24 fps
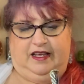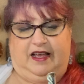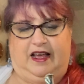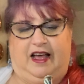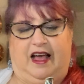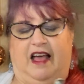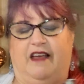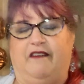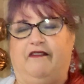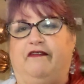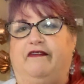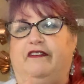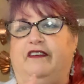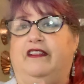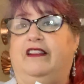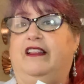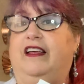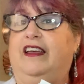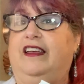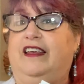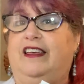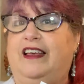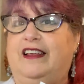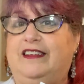I feel
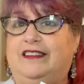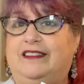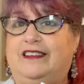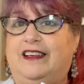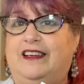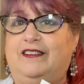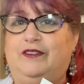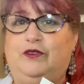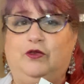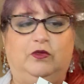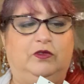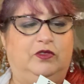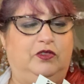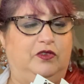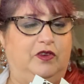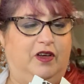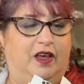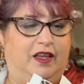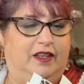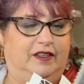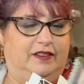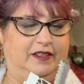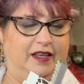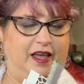like, yes, I told you
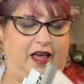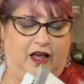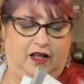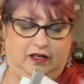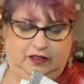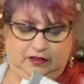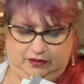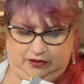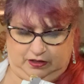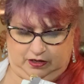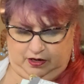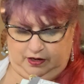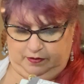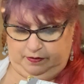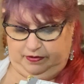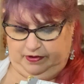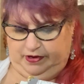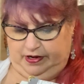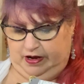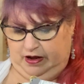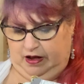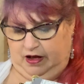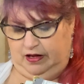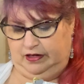guys, cats are
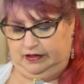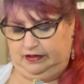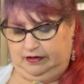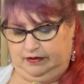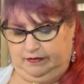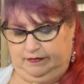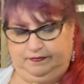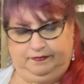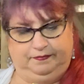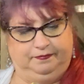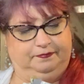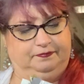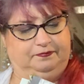pretty awesome.